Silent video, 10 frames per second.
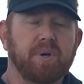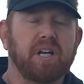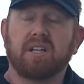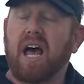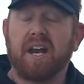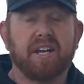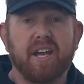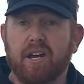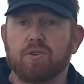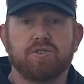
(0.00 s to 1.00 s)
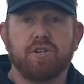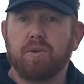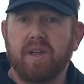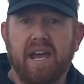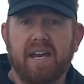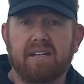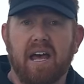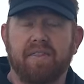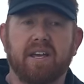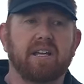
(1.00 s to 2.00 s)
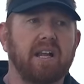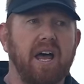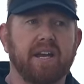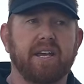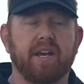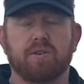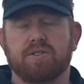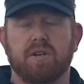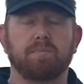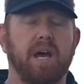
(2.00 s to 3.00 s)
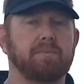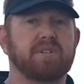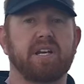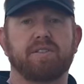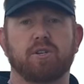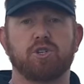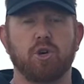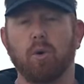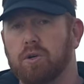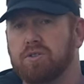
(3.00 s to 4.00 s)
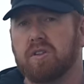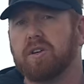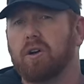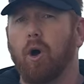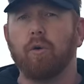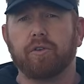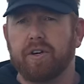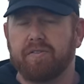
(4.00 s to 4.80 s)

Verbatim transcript: but a lot of kickers do that. I think a lot of kickers sometimes get their shoulders a little over